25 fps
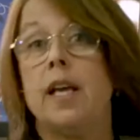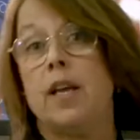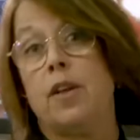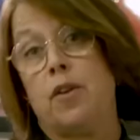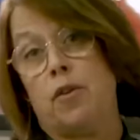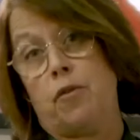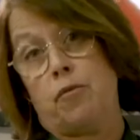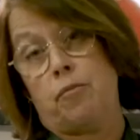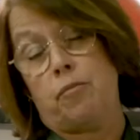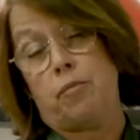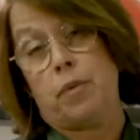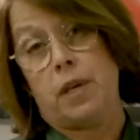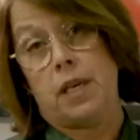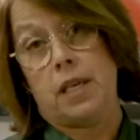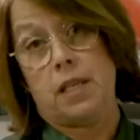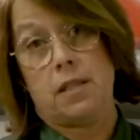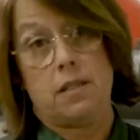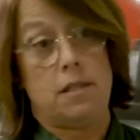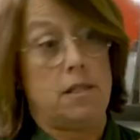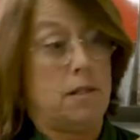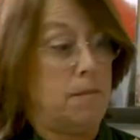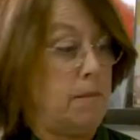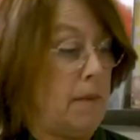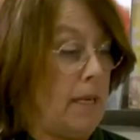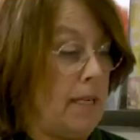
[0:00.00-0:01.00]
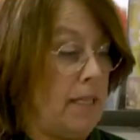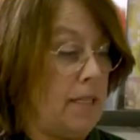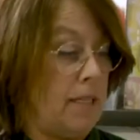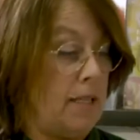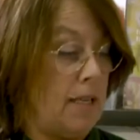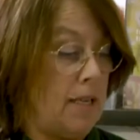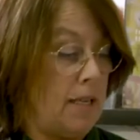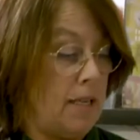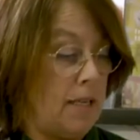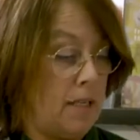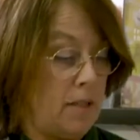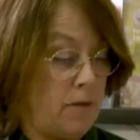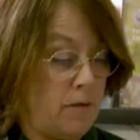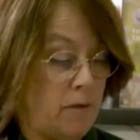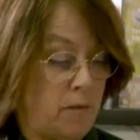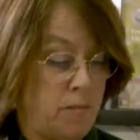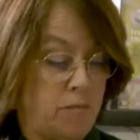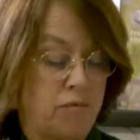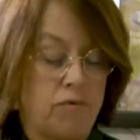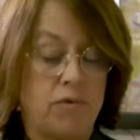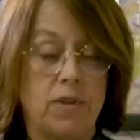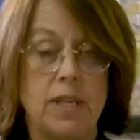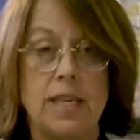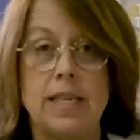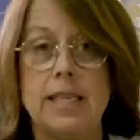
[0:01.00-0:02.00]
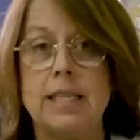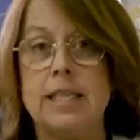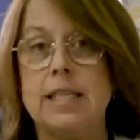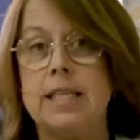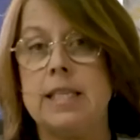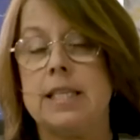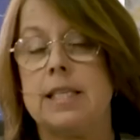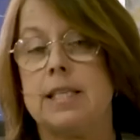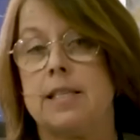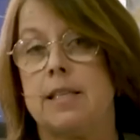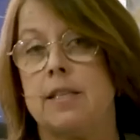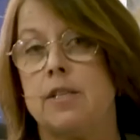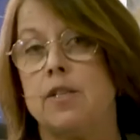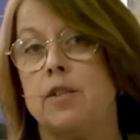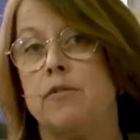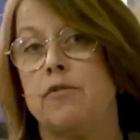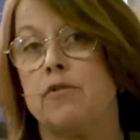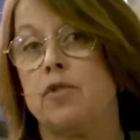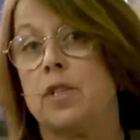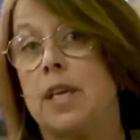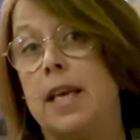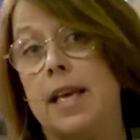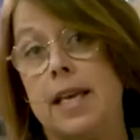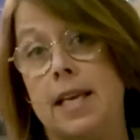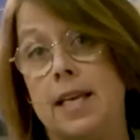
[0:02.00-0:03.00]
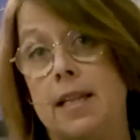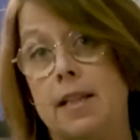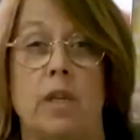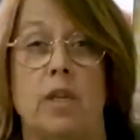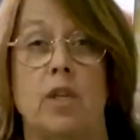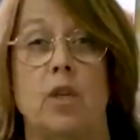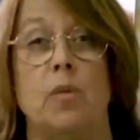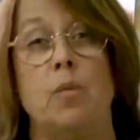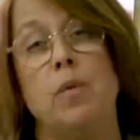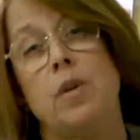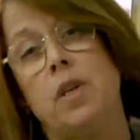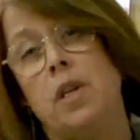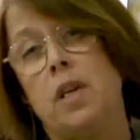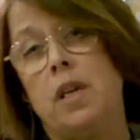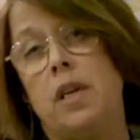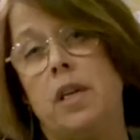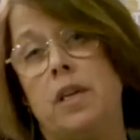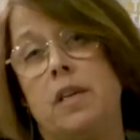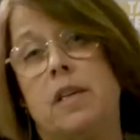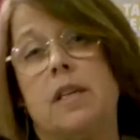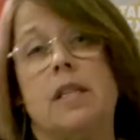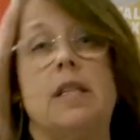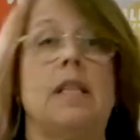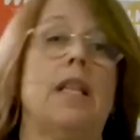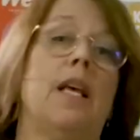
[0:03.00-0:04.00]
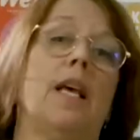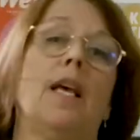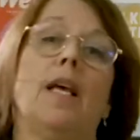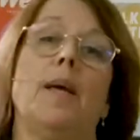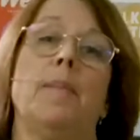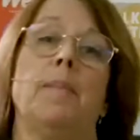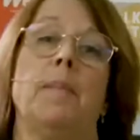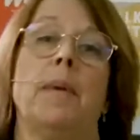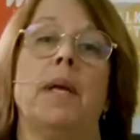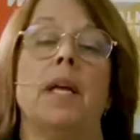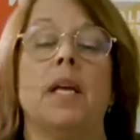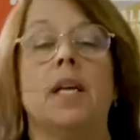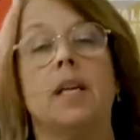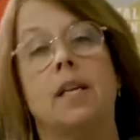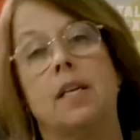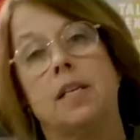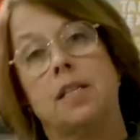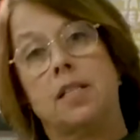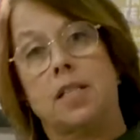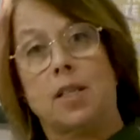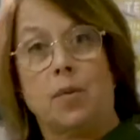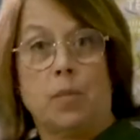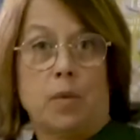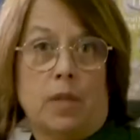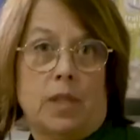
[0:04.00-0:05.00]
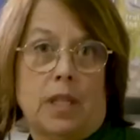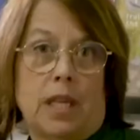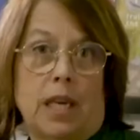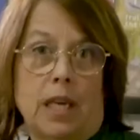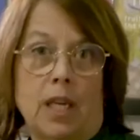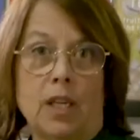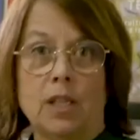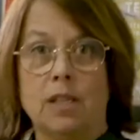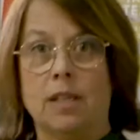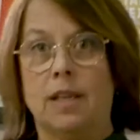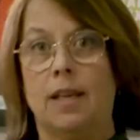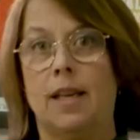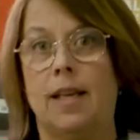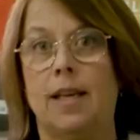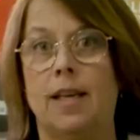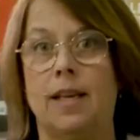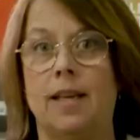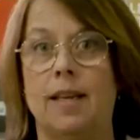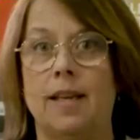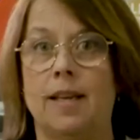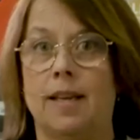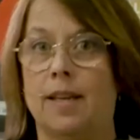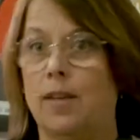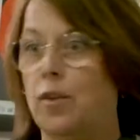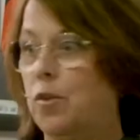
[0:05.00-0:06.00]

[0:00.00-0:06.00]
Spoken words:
You've picked some ideas for prints and you've taken them. You want to look at them, see what they look like.